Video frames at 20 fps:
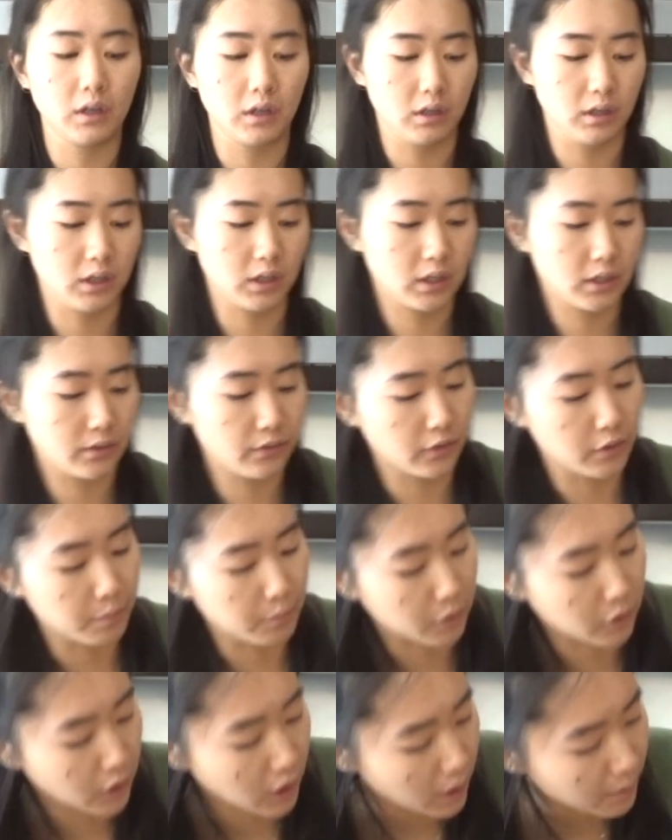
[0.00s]
It's from
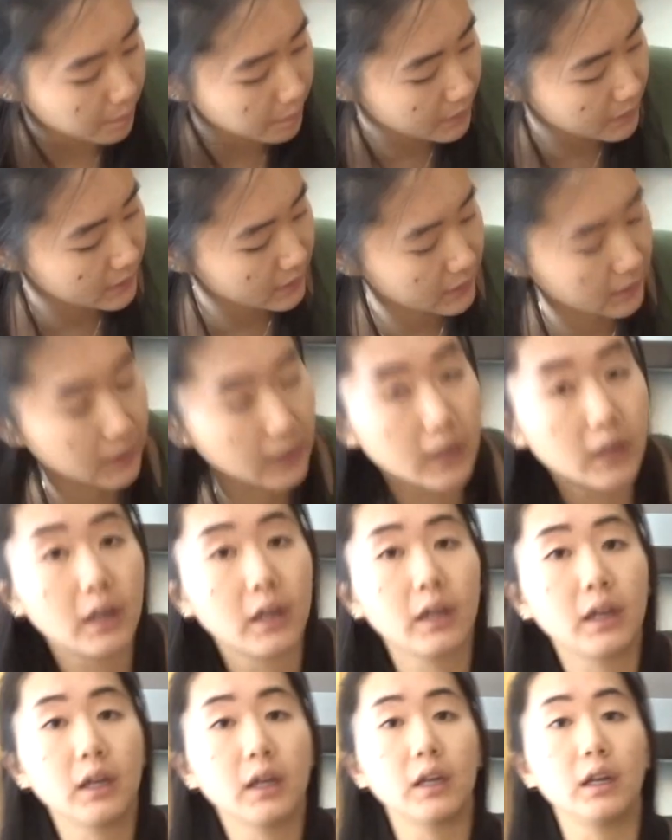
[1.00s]
Krups and
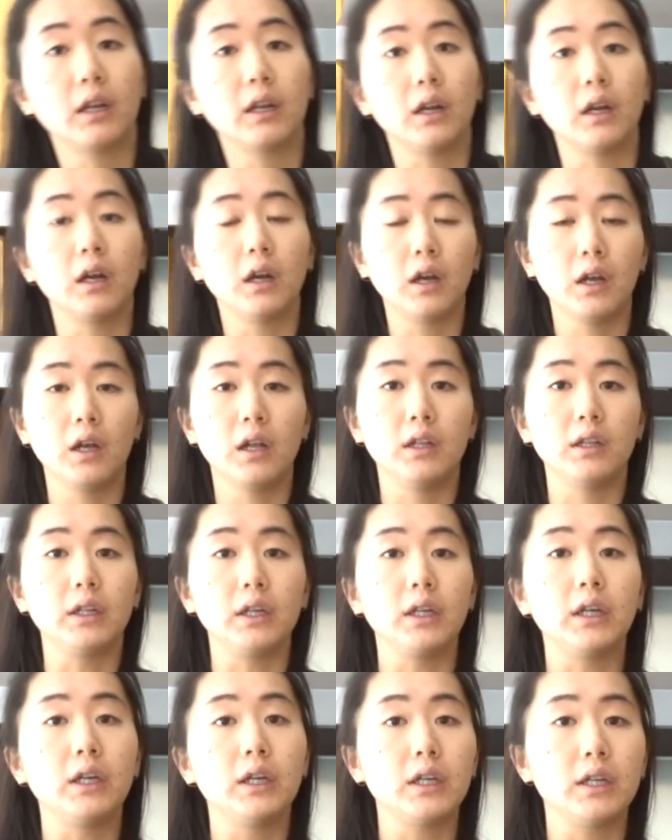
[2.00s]
I can
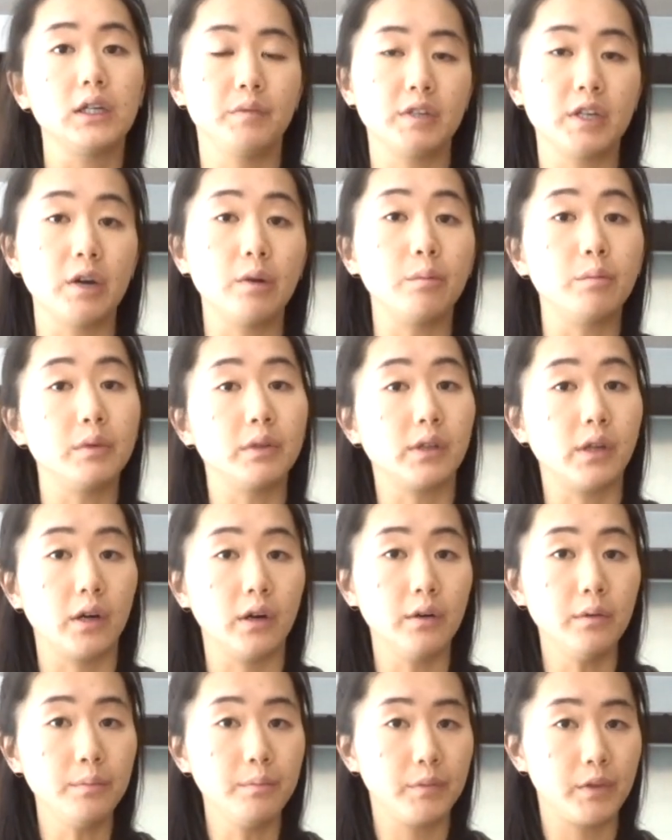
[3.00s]
link it down
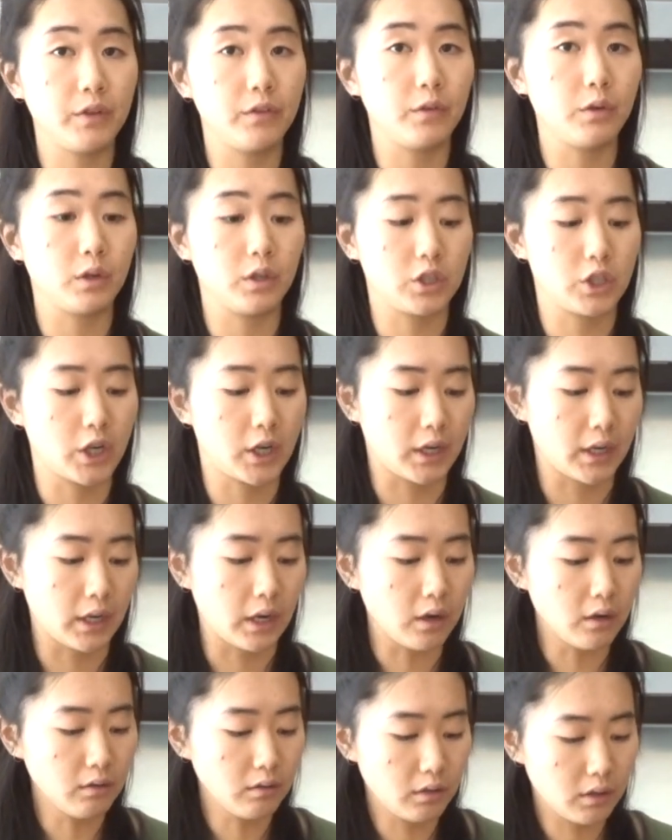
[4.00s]
below if you want to check it
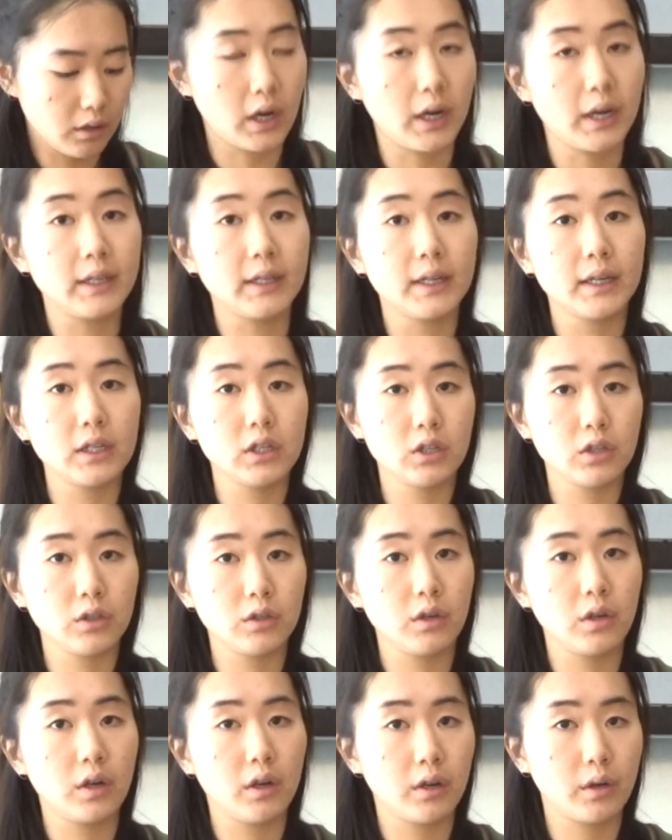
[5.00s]
out. I like
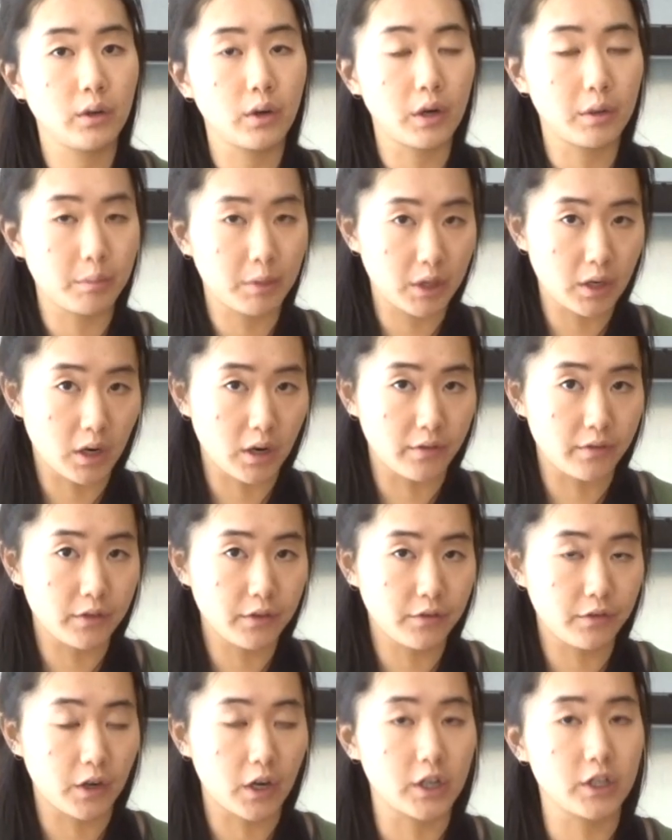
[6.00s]
to grind my coffee
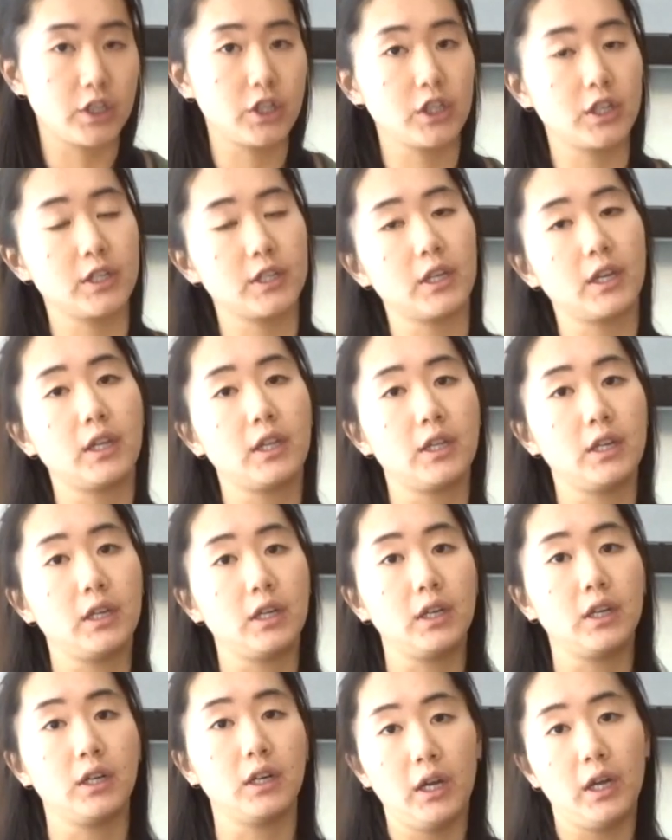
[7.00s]
fresh because I
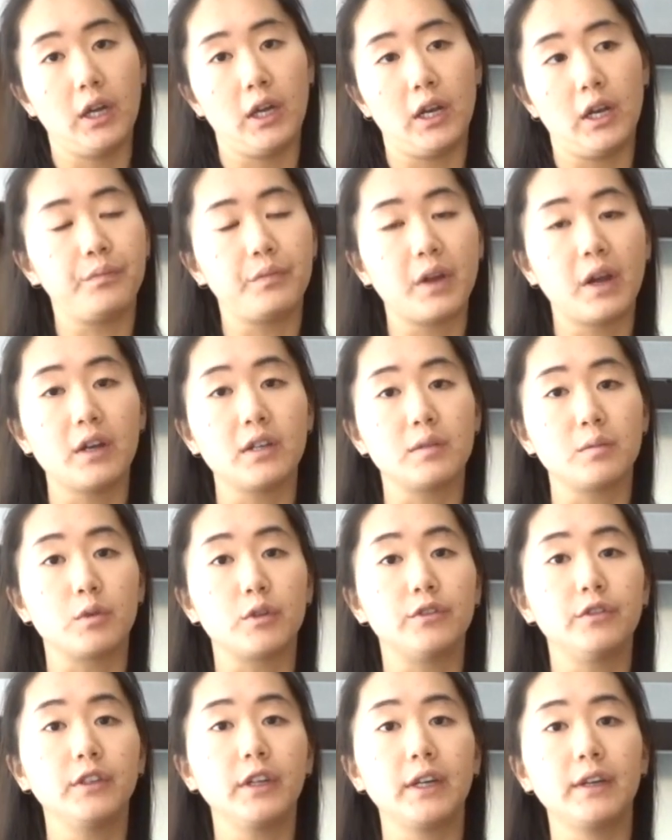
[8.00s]
think it has more
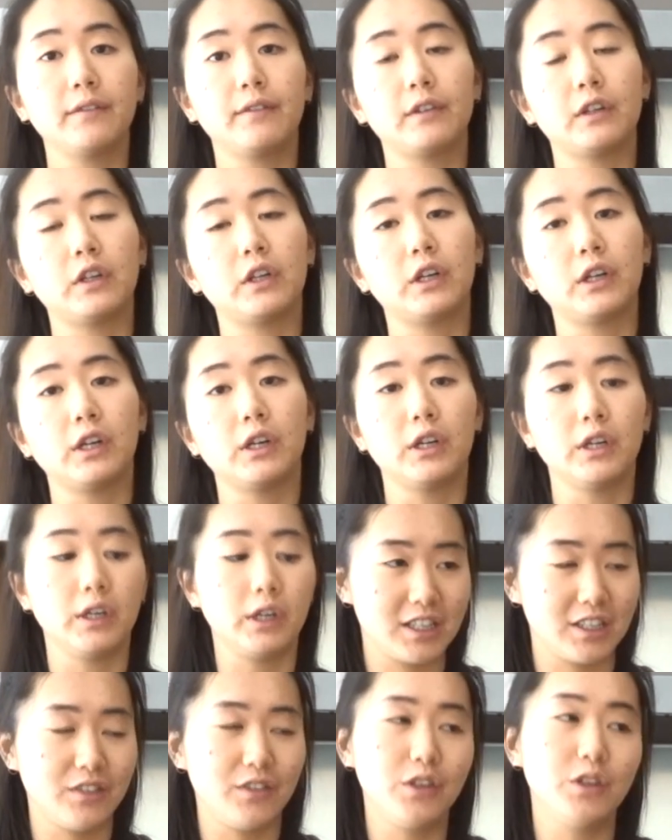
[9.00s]
flavor.
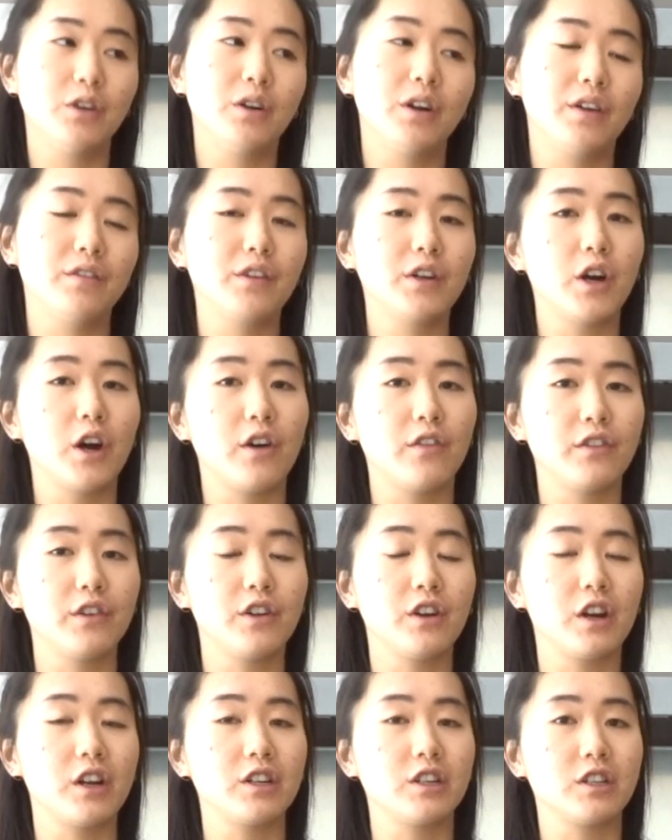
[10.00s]
If you don't have a coffee
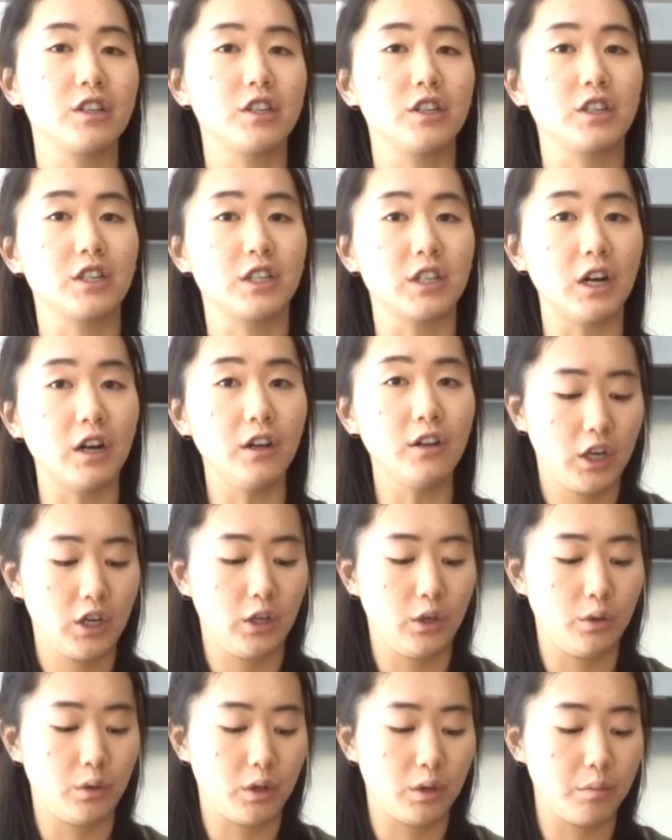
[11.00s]
grinder yourself,
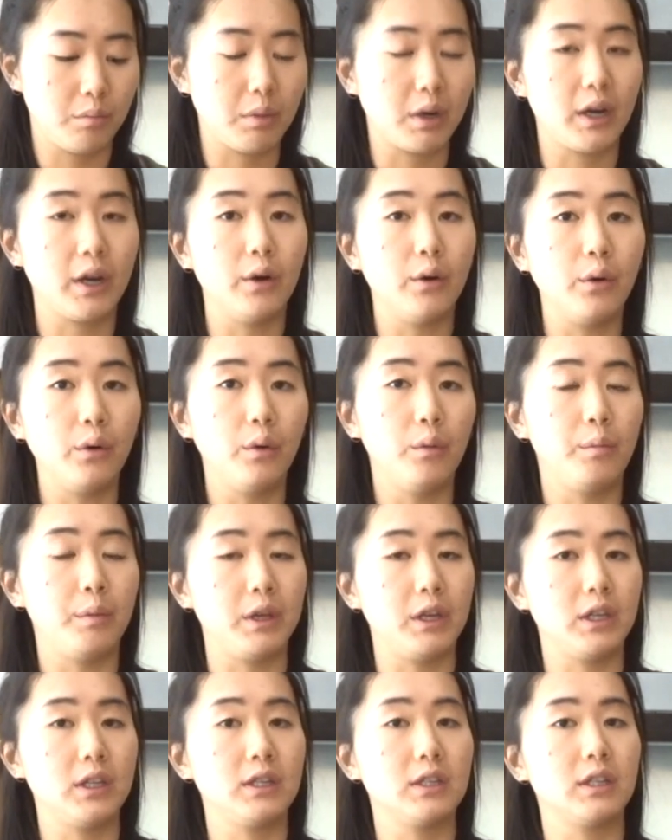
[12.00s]
you can buy whole
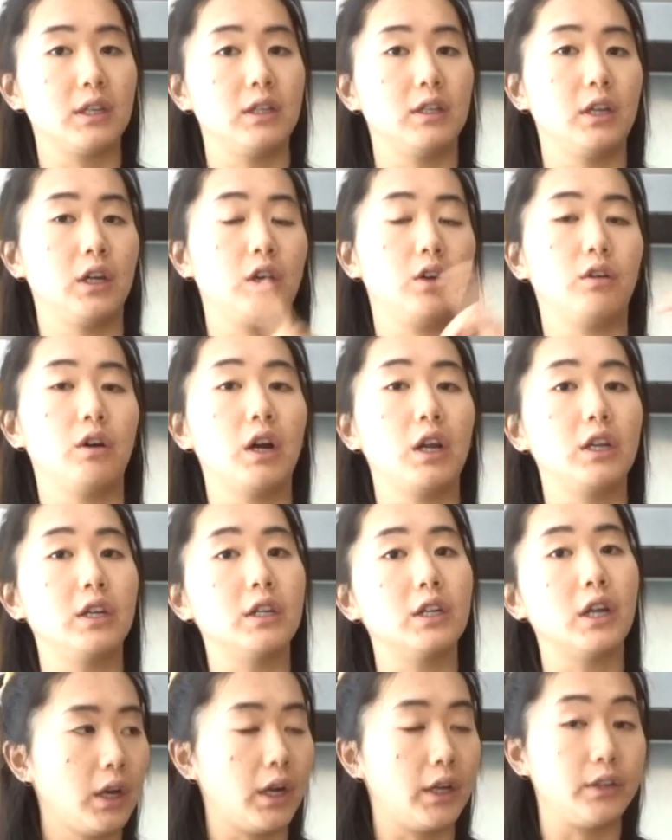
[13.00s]
beans and then grind
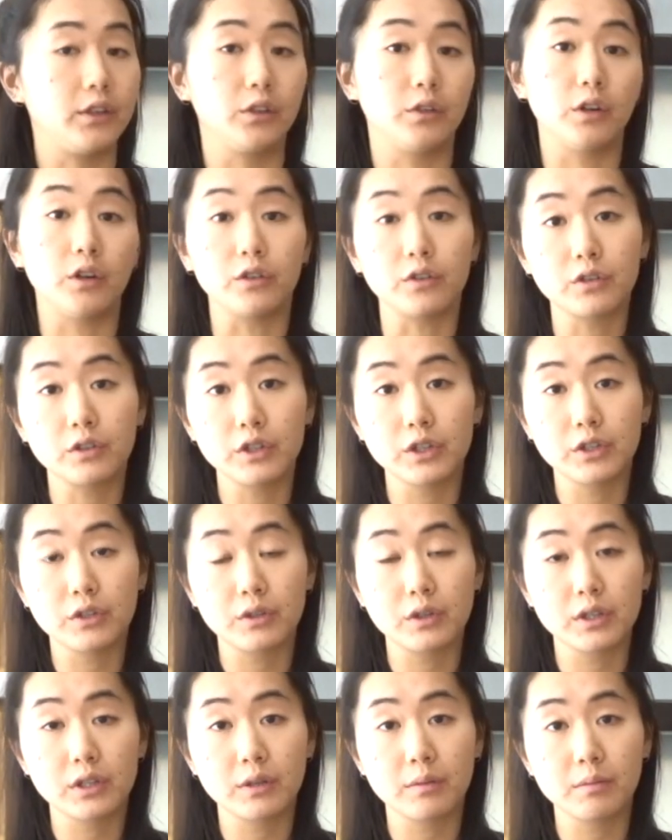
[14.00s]
it at the grocery
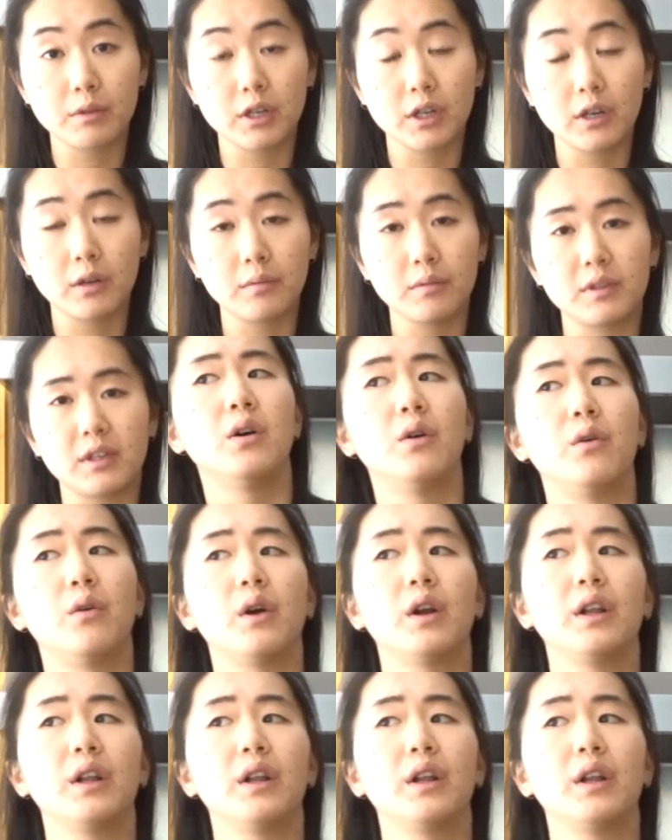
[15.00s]
store sometimes, or